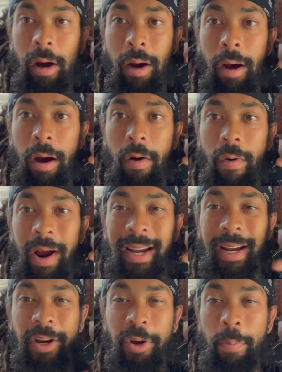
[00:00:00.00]
All right.
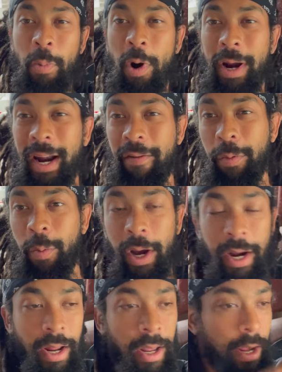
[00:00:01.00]
Good morning,
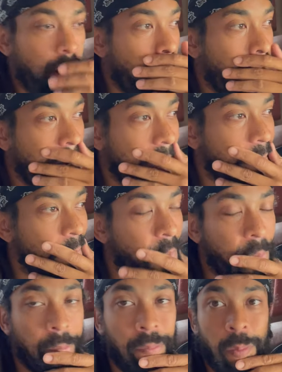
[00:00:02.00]
everyone.
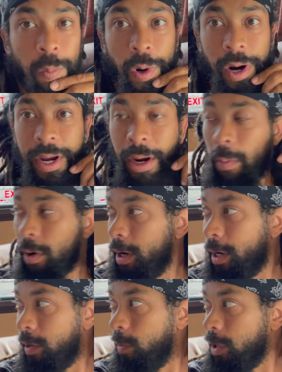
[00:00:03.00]
We're here. We're
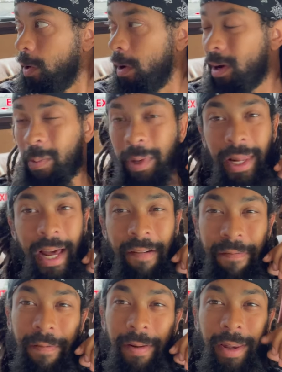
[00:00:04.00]
in New York. We
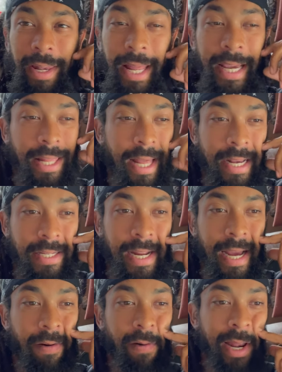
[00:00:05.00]
left late last
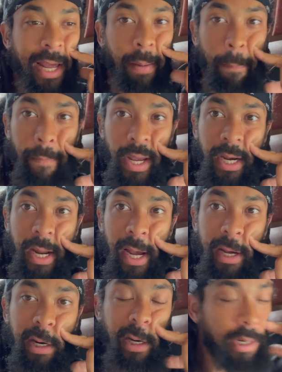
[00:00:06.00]
night, around like
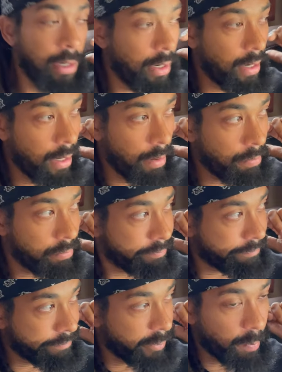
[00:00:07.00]
midnight.
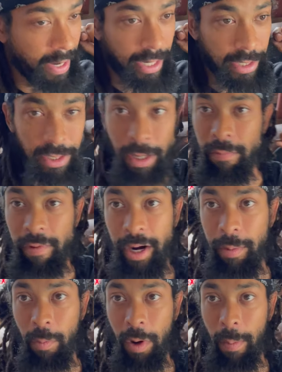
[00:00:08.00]
We made it to a
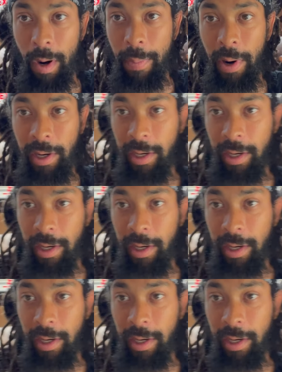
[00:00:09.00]
random Walmart parking